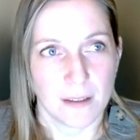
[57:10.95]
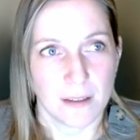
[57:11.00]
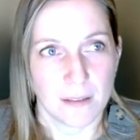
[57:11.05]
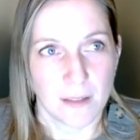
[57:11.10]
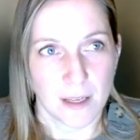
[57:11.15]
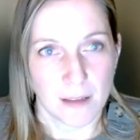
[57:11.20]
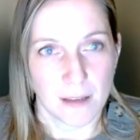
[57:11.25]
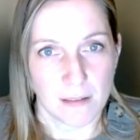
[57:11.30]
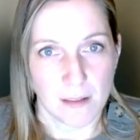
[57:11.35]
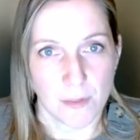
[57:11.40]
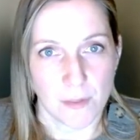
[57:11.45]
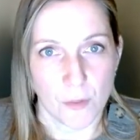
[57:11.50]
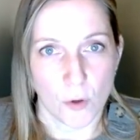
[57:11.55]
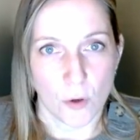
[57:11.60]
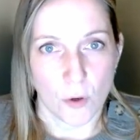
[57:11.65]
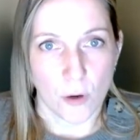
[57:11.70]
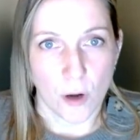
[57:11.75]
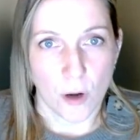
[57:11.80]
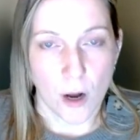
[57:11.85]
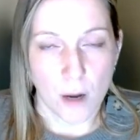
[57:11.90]
like I said, they're
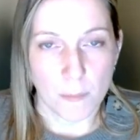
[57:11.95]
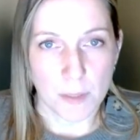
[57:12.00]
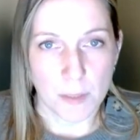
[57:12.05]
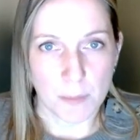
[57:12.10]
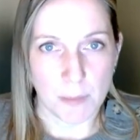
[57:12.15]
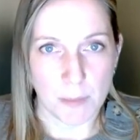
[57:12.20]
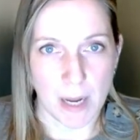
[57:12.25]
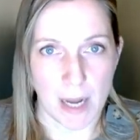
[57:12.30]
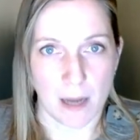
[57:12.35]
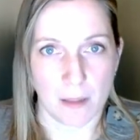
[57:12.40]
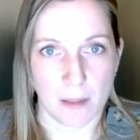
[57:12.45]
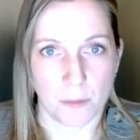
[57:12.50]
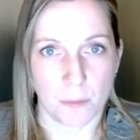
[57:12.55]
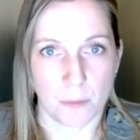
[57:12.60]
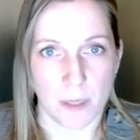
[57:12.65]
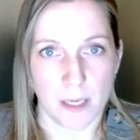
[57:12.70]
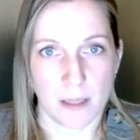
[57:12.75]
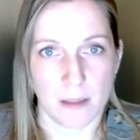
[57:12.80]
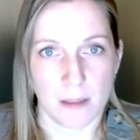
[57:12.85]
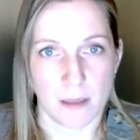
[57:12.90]
a common
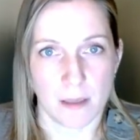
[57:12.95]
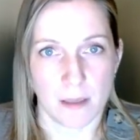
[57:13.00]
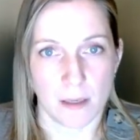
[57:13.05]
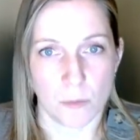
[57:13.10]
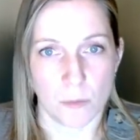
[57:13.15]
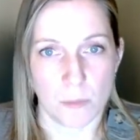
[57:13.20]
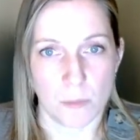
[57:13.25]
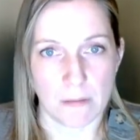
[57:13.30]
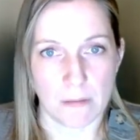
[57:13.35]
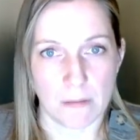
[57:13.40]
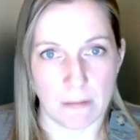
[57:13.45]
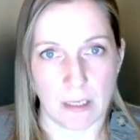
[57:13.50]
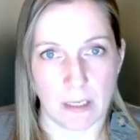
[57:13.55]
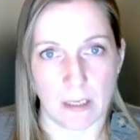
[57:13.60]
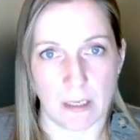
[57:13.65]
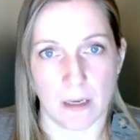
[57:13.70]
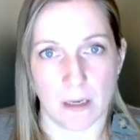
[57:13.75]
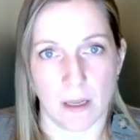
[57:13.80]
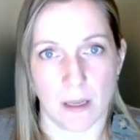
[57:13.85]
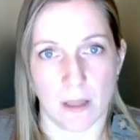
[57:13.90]
pathway that could be seen